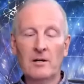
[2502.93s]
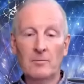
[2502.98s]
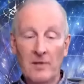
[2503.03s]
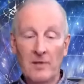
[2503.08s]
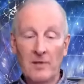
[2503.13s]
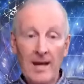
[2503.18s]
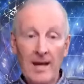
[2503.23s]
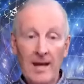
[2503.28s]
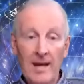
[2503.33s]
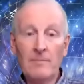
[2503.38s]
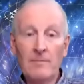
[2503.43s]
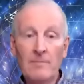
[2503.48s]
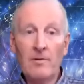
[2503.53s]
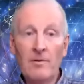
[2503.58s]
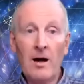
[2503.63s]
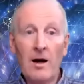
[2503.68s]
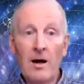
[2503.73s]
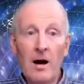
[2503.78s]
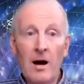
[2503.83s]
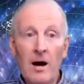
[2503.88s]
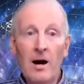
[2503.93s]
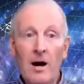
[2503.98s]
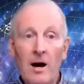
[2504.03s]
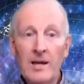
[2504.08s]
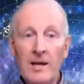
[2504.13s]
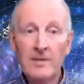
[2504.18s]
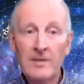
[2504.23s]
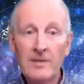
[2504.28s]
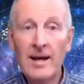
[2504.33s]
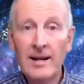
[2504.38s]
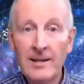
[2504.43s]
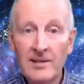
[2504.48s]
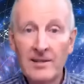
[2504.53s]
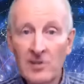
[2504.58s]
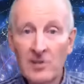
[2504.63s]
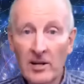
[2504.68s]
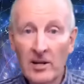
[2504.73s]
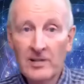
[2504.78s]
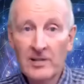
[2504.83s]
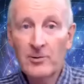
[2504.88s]
But then uh, I then
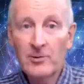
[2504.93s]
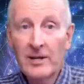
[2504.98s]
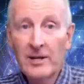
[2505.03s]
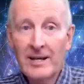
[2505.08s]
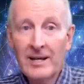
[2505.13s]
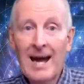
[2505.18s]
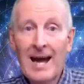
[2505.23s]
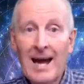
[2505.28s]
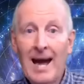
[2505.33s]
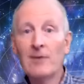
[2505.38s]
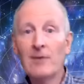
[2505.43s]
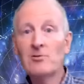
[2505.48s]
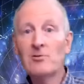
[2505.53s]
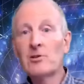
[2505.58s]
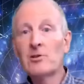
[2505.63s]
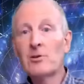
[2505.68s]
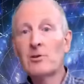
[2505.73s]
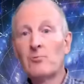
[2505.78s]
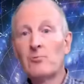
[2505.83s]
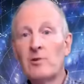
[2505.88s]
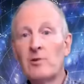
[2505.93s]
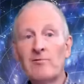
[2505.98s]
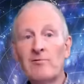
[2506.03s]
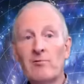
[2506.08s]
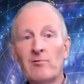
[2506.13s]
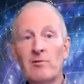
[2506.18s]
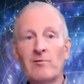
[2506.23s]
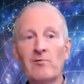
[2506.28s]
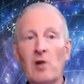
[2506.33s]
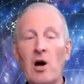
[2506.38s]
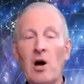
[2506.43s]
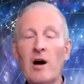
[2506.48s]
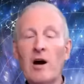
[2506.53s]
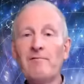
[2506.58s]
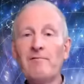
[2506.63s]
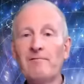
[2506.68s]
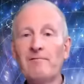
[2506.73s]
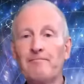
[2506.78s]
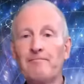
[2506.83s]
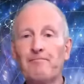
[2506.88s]
started to encounter the river of
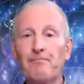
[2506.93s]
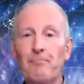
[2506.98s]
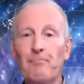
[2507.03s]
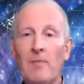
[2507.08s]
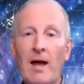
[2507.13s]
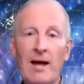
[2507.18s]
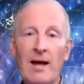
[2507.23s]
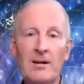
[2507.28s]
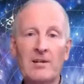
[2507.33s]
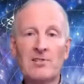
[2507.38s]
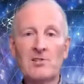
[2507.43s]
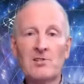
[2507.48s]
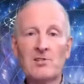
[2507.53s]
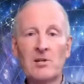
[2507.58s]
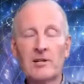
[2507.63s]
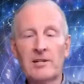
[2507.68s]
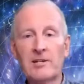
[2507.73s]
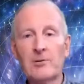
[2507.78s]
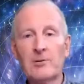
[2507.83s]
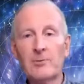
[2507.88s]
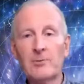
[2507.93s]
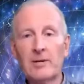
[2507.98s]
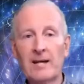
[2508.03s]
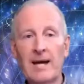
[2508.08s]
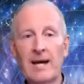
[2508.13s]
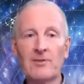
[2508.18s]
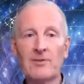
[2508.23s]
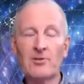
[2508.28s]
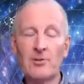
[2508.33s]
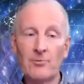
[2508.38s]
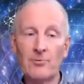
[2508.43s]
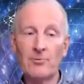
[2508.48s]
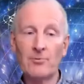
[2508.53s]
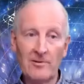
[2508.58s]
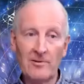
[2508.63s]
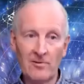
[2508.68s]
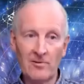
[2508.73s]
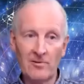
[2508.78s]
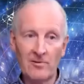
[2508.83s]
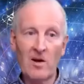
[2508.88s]
life, and I started to encounter the
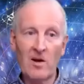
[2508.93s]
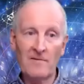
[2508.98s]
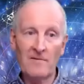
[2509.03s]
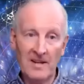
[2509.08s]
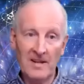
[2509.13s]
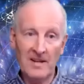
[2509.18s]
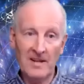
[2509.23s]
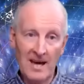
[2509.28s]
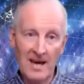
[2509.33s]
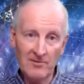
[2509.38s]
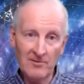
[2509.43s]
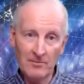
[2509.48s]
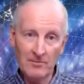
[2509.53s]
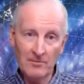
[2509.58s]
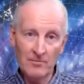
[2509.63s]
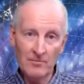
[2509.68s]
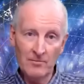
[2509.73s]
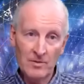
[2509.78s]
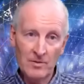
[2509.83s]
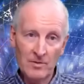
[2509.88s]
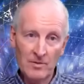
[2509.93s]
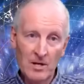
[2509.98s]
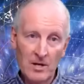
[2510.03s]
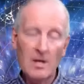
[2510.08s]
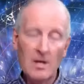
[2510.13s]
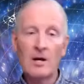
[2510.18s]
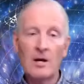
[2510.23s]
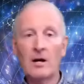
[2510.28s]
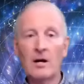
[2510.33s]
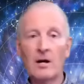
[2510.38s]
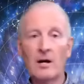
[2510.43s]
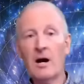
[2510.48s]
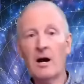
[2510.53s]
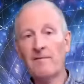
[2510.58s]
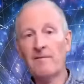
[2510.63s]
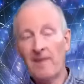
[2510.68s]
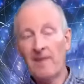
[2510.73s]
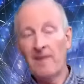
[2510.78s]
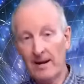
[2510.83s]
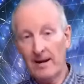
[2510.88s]
river of life in heaven. I
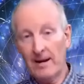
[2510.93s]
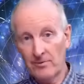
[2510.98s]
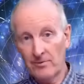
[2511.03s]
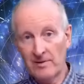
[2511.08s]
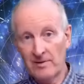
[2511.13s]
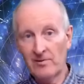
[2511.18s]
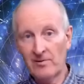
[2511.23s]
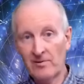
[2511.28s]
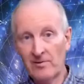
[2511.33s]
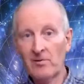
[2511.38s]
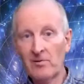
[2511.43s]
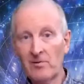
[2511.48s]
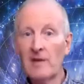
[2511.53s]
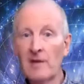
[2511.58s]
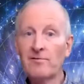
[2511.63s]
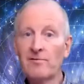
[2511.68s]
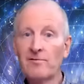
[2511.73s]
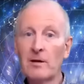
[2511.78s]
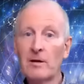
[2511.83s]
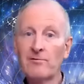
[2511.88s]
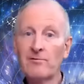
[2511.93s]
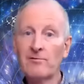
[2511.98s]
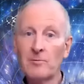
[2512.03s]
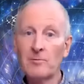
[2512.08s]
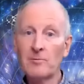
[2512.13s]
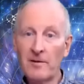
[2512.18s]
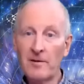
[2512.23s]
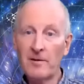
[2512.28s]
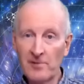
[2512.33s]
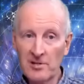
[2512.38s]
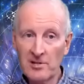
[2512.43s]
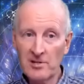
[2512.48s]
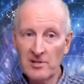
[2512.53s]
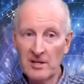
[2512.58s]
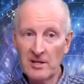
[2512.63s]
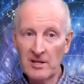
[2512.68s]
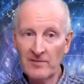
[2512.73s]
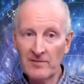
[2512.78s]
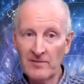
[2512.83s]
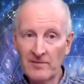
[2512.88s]
found the river of life flowing through my first
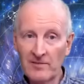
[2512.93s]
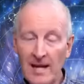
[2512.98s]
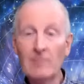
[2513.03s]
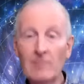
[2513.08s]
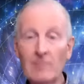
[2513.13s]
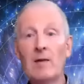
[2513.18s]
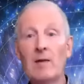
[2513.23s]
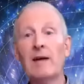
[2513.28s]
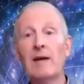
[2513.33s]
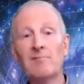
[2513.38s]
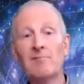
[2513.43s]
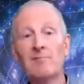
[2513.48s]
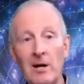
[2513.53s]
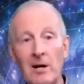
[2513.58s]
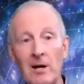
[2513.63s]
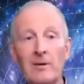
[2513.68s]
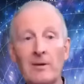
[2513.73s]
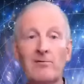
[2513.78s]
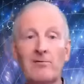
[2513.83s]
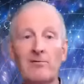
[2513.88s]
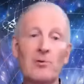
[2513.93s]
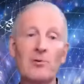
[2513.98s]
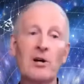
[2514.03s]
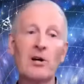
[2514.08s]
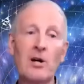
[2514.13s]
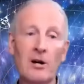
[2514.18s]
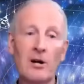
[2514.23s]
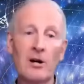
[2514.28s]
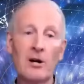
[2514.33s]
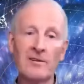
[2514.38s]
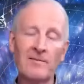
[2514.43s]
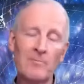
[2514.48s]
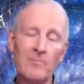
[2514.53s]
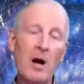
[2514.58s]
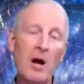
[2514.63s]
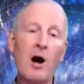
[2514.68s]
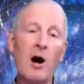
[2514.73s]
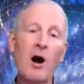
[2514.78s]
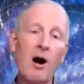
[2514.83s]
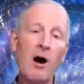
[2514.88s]
love gate and flowing through the garden of
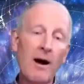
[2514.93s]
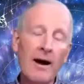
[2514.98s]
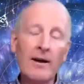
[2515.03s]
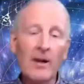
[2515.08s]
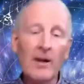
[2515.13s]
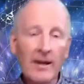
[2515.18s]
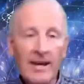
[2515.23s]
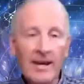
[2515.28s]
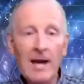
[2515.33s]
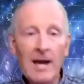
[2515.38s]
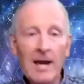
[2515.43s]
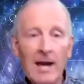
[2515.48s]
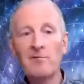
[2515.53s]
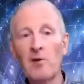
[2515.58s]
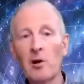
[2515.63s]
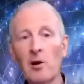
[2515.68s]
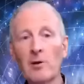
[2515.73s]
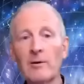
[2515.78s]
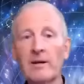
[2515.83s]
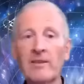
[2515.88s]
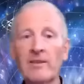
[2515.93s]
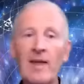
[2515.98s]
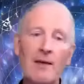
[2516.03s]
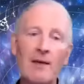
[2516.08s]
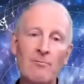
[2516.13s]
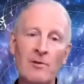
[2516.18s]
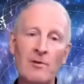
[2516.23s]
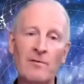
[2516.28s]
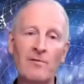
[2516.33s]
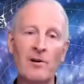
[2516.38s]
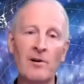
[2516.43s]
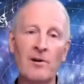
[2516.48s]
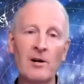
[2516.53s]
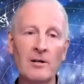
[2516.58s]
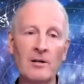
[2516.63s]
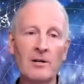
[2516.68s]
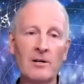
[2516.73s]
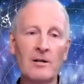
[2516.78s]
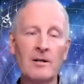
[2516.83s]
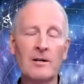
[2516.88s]
my heart. And I kept following that river.